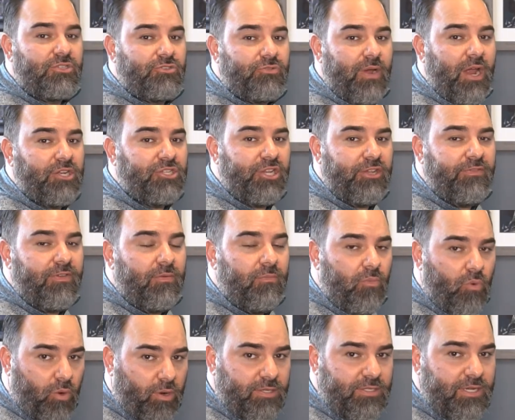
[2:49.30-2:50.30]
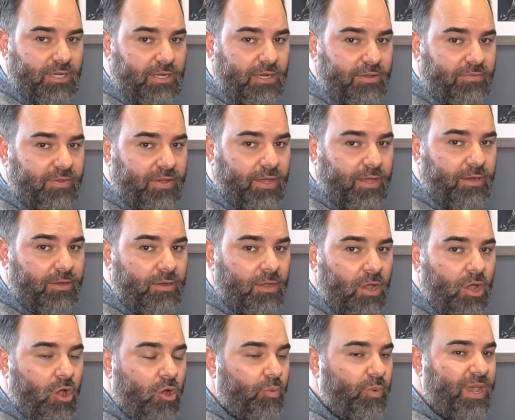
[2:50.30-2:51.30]
stretch even more significant,
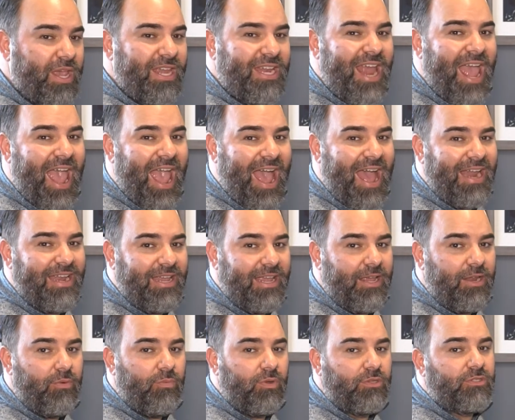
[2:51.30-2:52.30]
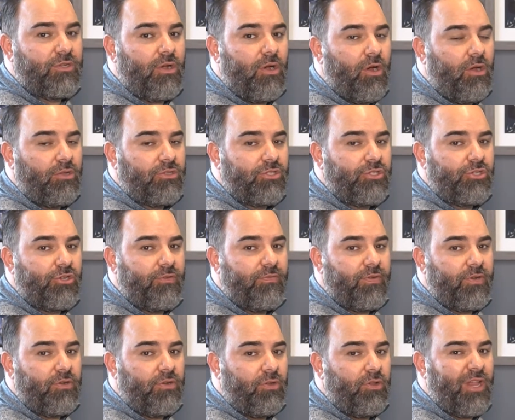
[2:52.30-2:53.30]
we can add in what's called
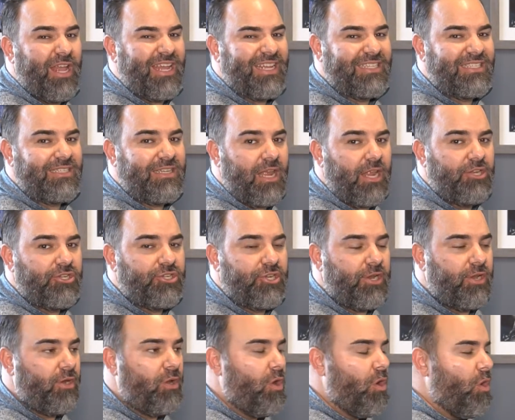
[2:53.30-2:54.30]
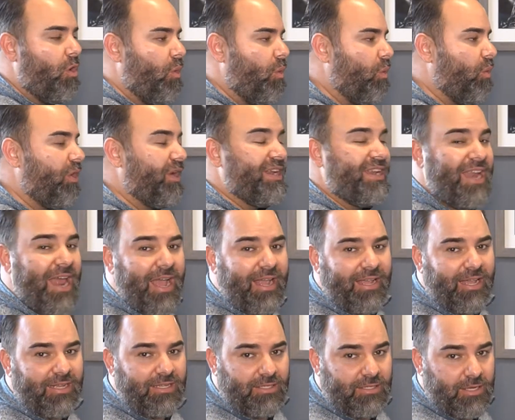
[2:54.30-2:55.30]
cervical extension or neck
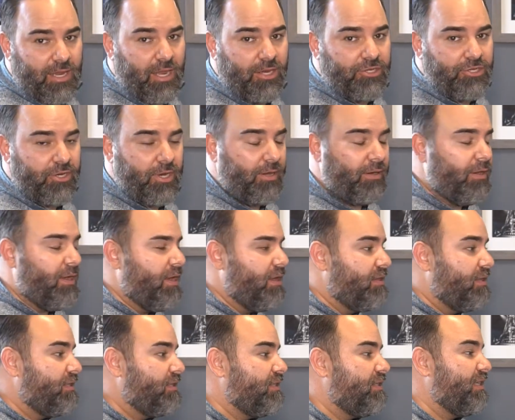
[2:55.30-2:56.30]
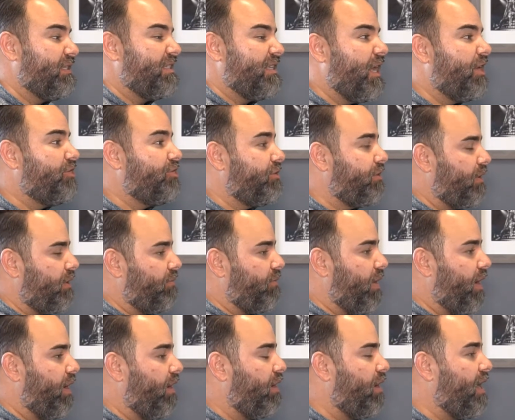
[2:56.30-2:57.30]
extension. This is essentially
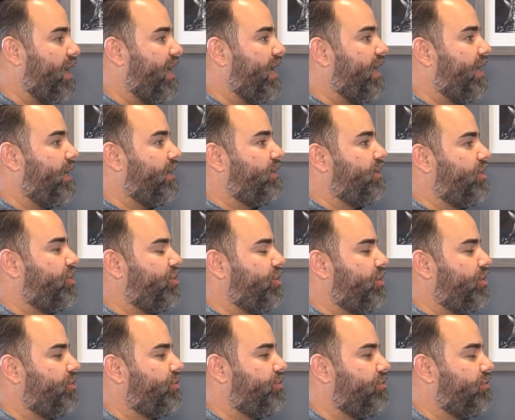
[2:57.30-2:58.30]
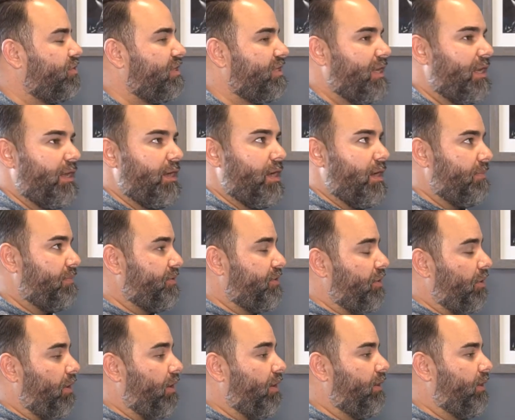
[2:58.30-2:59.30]
where, in addition to sitting up
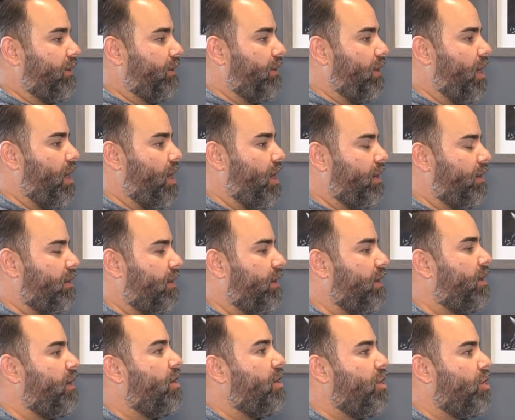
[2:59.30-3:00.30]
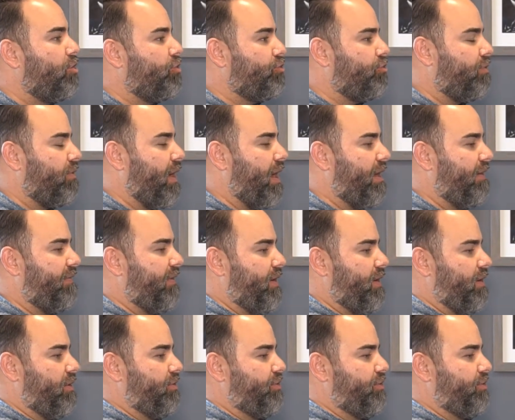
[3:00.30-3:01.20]
tall and long, driving our